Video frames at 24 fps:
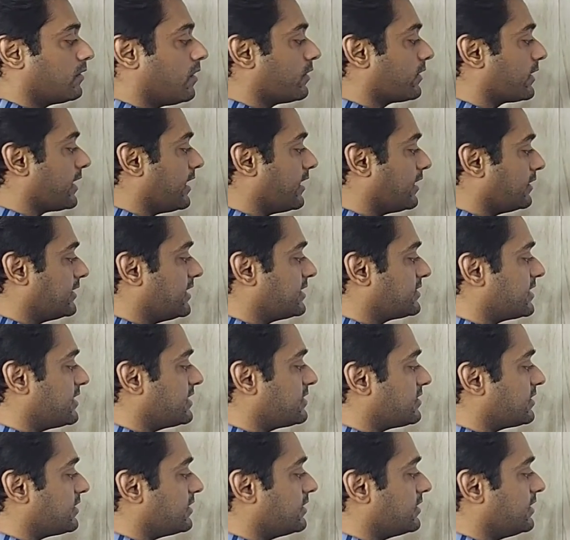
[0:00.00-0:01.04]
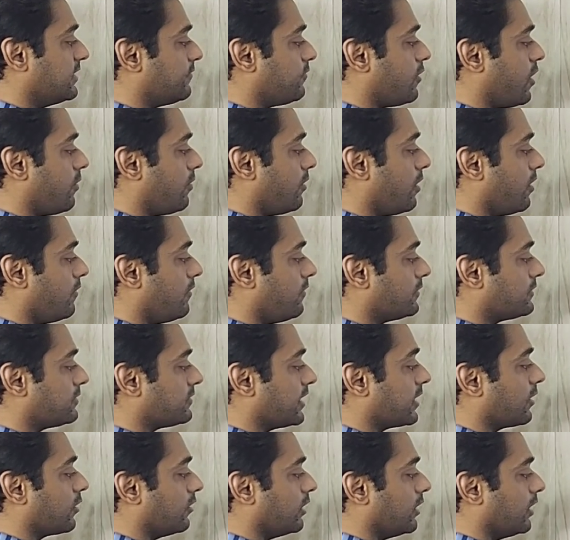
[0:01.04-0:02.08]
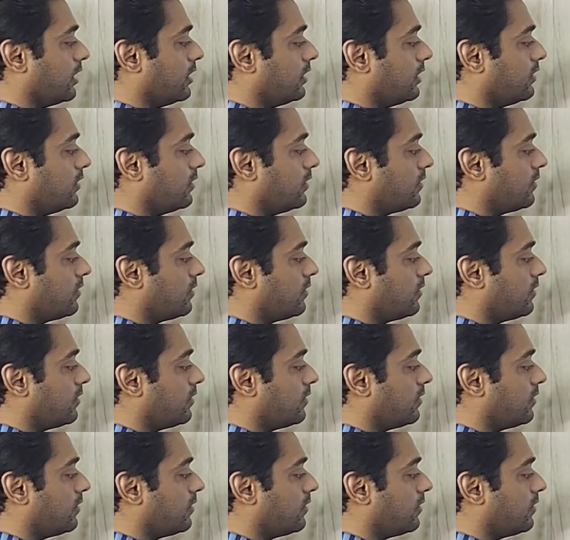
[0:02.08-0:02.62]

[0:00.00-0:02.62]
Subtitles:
Okay, this is in the form of singular,